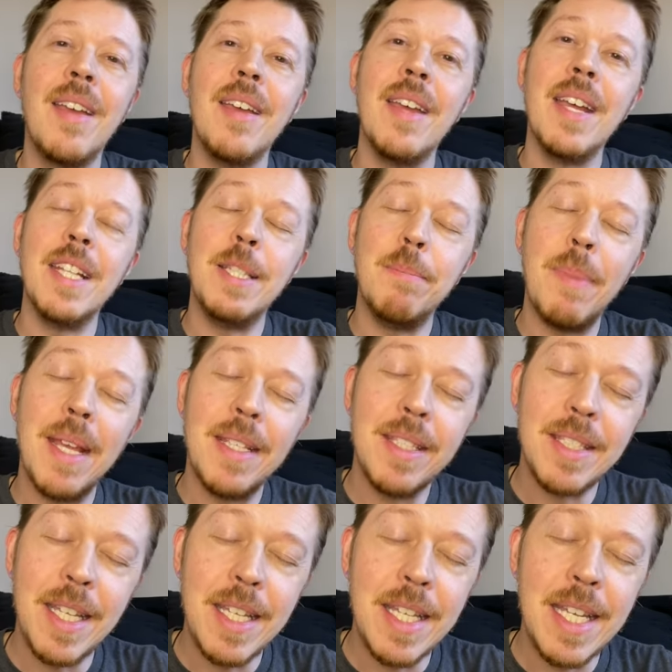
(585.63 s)
It's
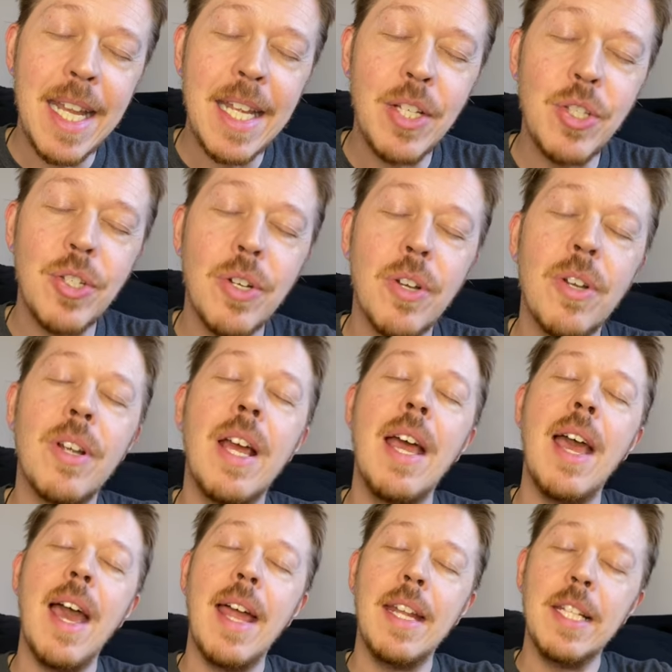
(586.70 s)
based in nature.
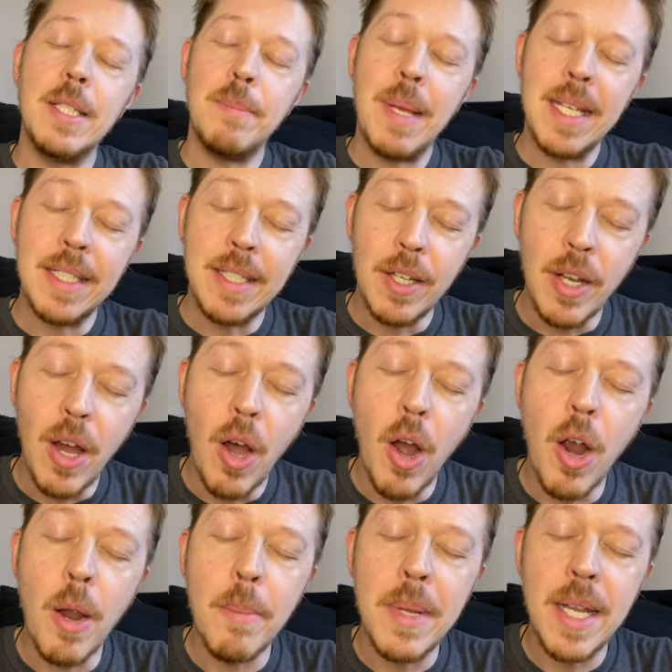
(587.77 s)
And it's based on
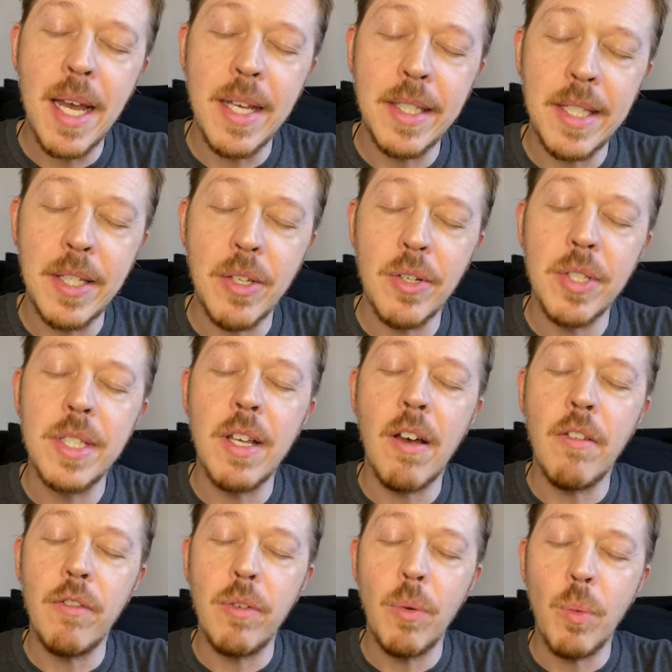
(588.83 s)
harmonizing
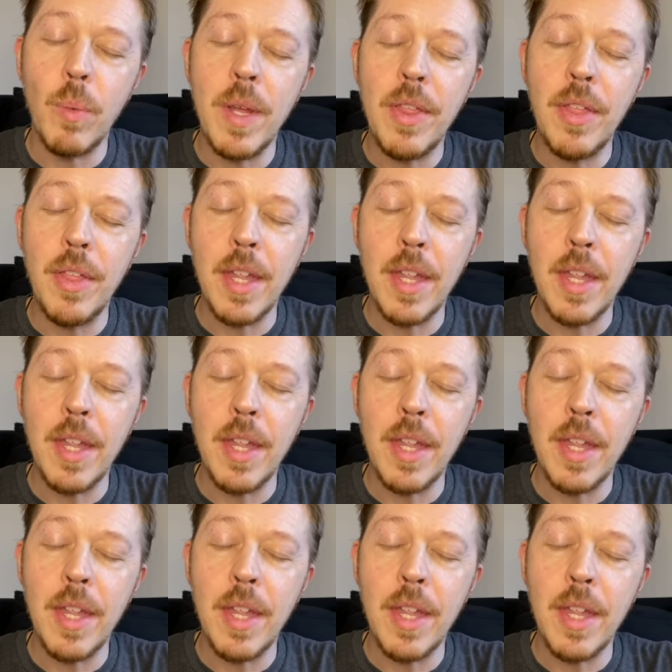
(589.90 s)
yourself with